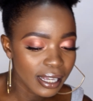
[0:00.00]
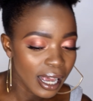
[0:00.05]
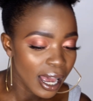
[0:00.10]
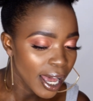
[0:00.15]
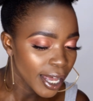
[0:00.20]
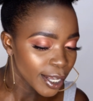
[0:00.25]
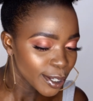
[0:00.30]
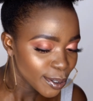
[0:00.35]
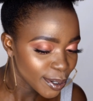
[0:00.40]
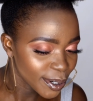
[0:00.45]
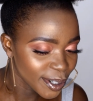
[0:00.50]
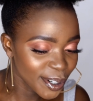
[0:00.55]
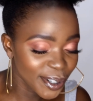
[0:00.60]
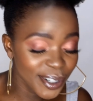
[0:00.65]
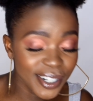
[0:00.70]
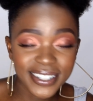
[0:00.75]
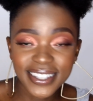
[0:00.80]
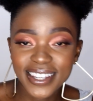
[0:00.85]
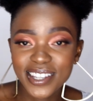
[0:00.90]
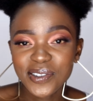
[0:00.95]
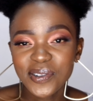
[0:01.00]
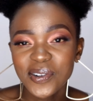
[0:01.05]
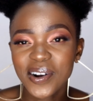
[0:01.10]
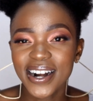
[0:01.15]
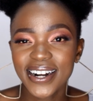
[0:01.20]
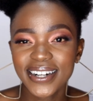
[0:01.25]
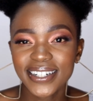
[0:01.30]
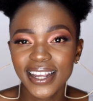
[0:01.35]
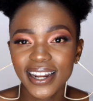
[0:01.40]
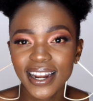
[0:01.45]
So during this
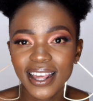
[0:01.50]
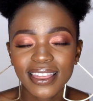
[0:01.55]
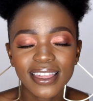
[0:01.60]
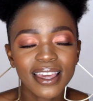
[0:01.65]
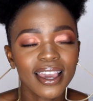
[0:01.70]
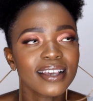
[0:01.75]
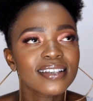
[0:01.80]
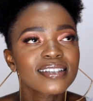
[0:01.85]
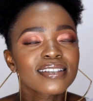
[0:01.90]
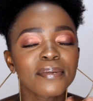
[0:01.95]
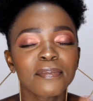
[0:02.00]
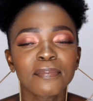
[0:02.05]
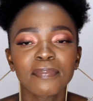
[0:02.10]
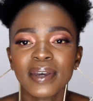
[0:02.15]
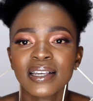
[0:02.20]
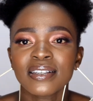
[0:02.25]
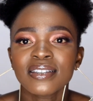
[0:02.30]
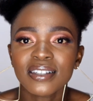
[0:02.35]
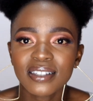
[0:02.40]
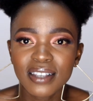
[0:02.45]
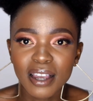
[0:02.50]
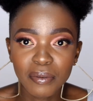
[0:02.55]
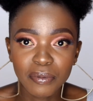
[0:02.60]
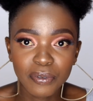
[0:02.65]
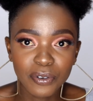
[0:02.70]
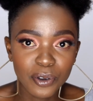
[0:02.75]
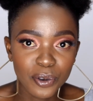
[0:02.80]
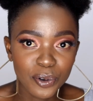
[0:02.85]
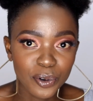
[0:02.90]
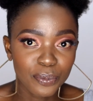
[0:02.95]
quarantine, I think is the best time for
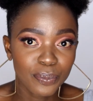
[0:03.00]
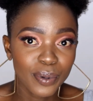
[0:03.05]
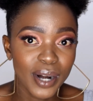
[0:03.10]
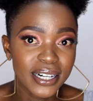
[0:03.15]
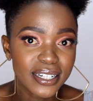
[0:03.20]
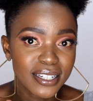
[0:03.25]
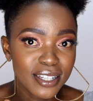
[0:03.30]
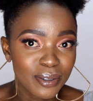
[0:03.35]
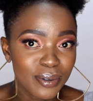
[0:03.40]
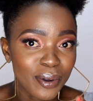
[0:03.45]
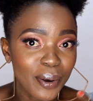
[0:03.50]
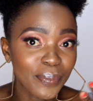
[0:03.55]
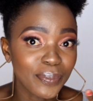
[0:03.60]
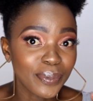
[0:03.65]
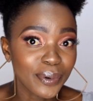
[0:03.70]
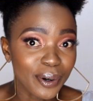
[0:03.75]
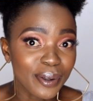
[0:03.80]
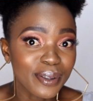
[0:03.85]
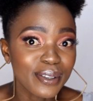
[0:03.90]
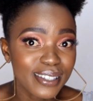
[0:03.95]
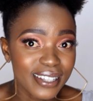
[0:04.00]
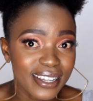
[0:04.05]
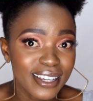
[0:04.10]
you to practice your bronzing,